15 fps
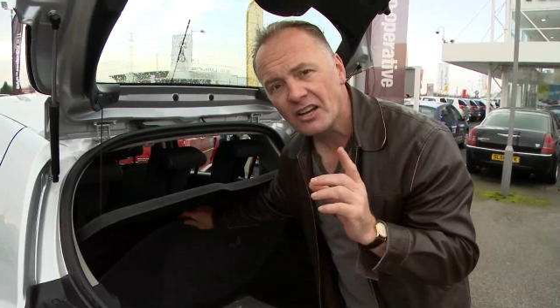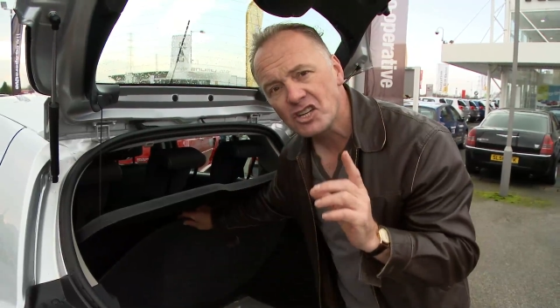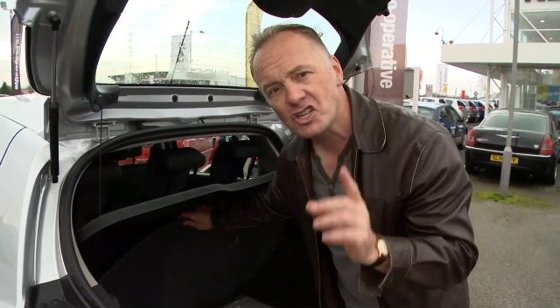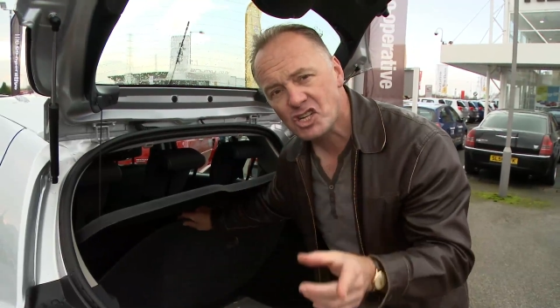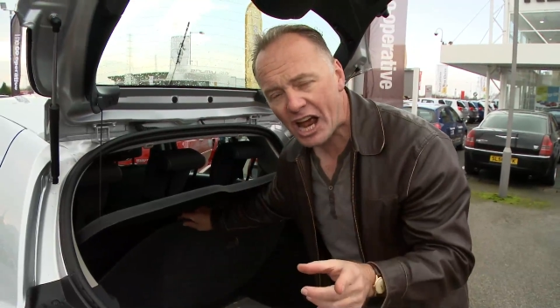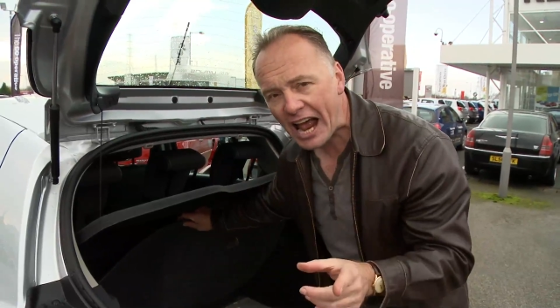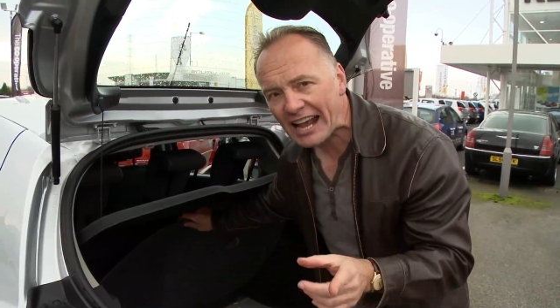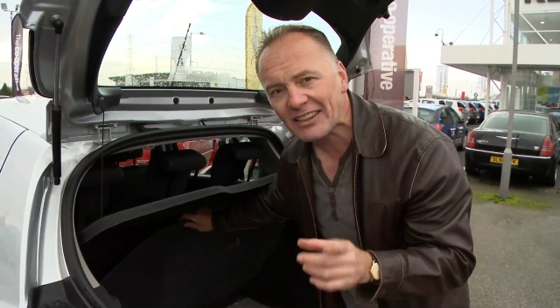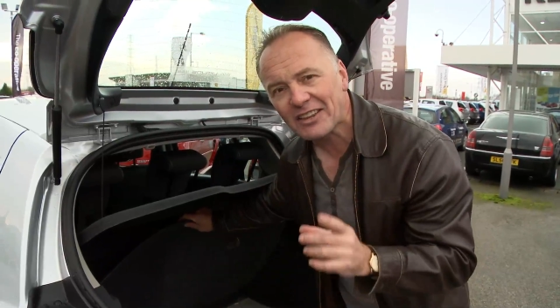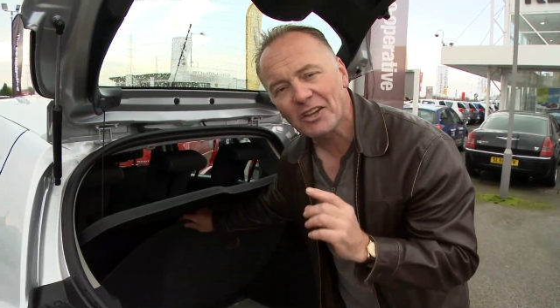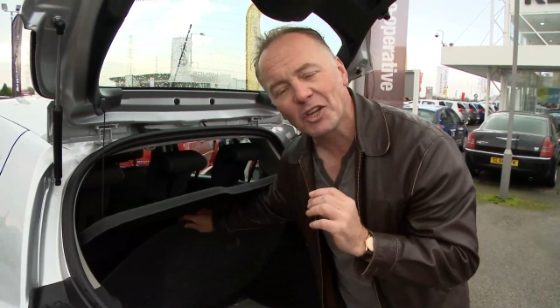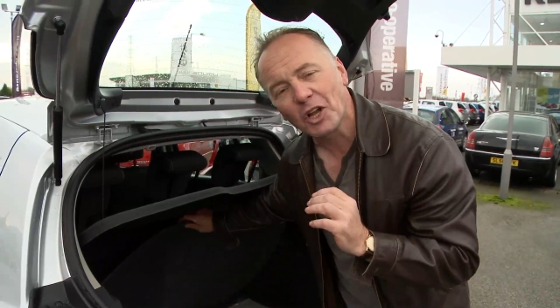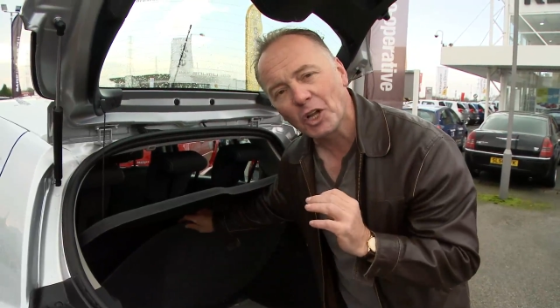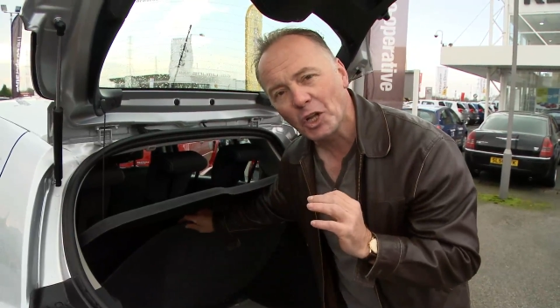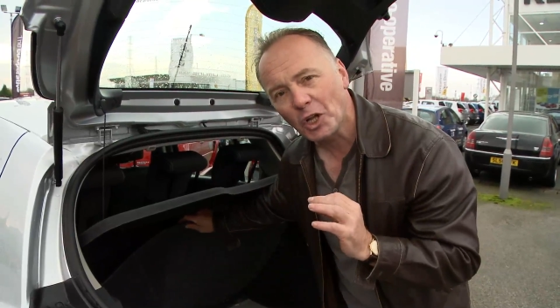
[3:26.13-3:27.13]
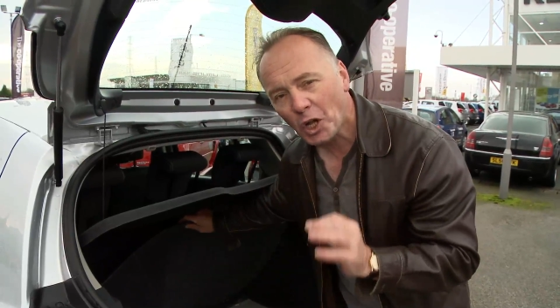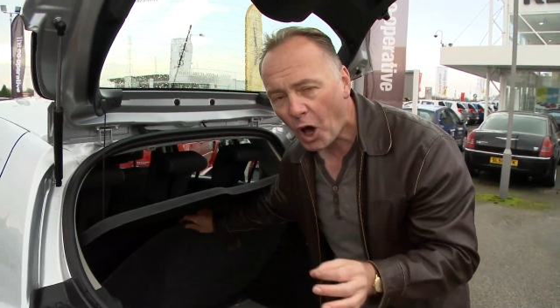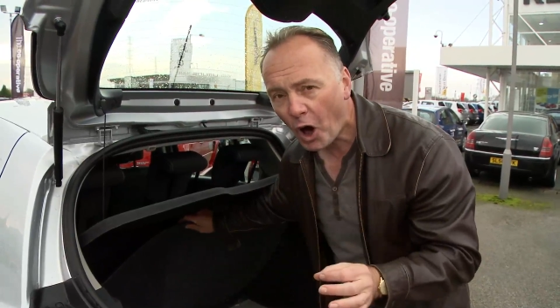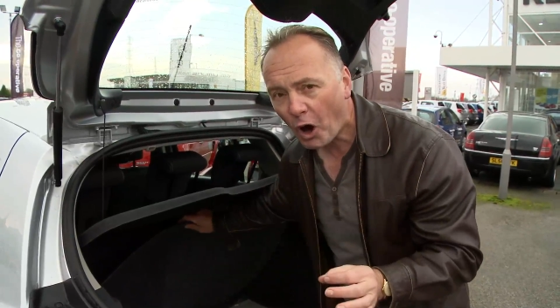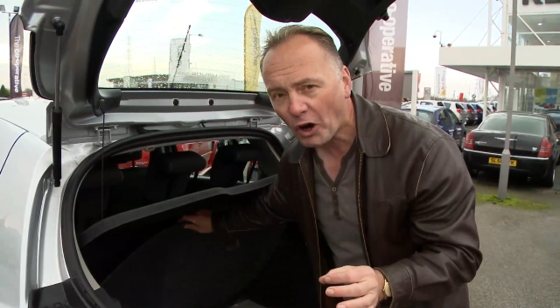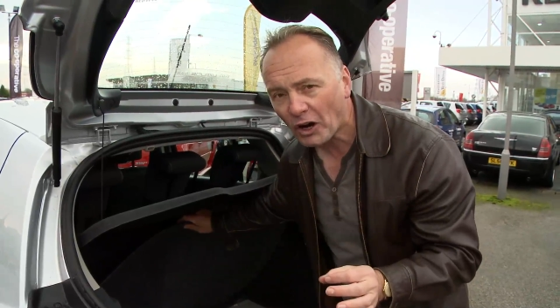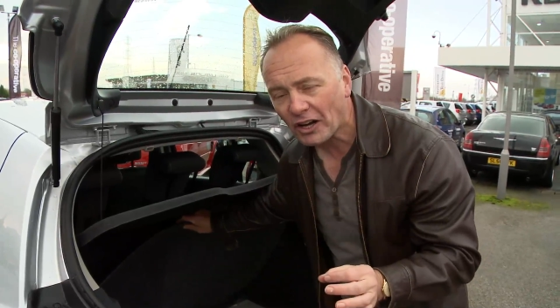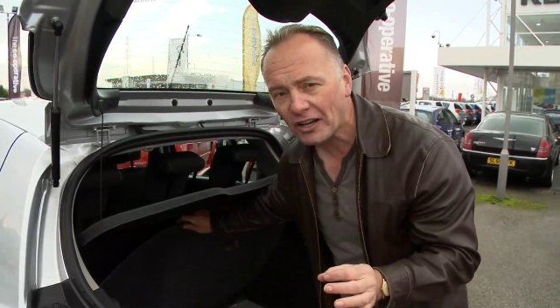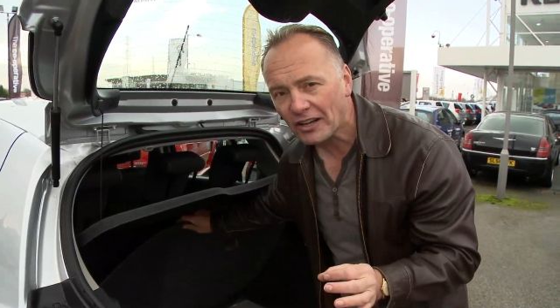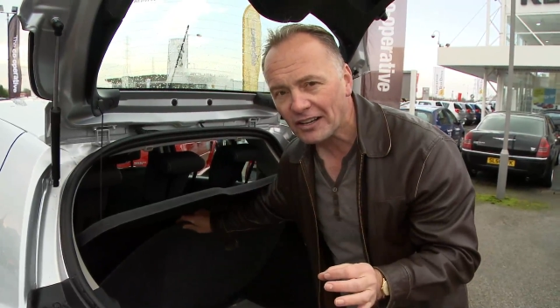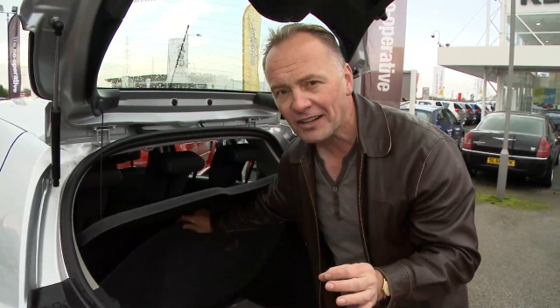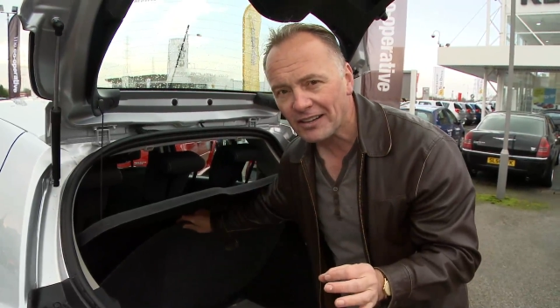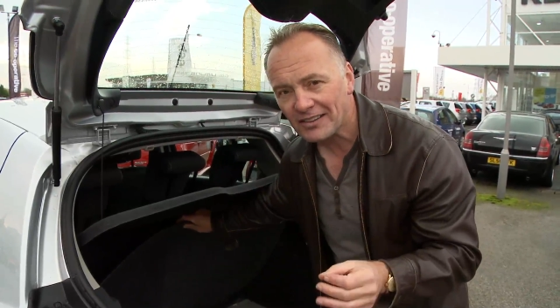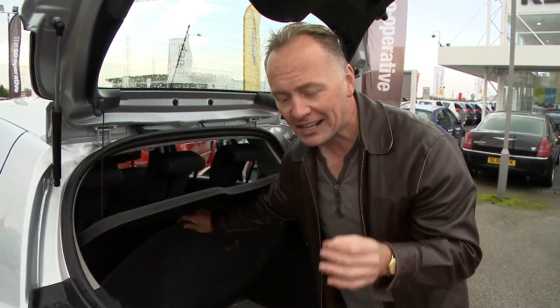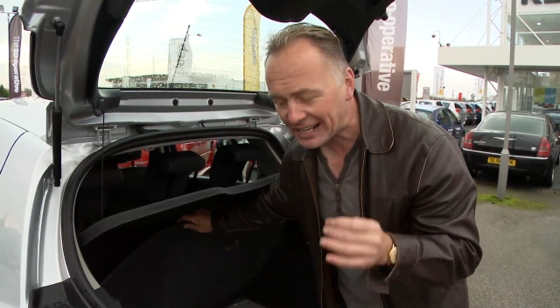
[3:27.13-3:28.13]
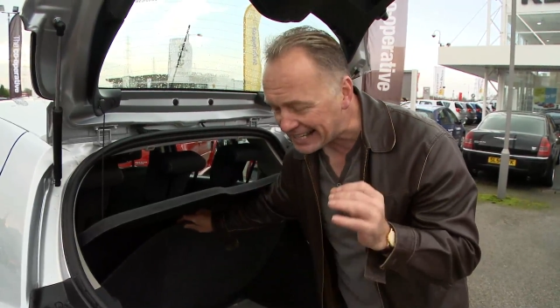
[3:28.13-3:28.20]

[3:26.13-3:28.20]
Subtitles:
check that the lock, the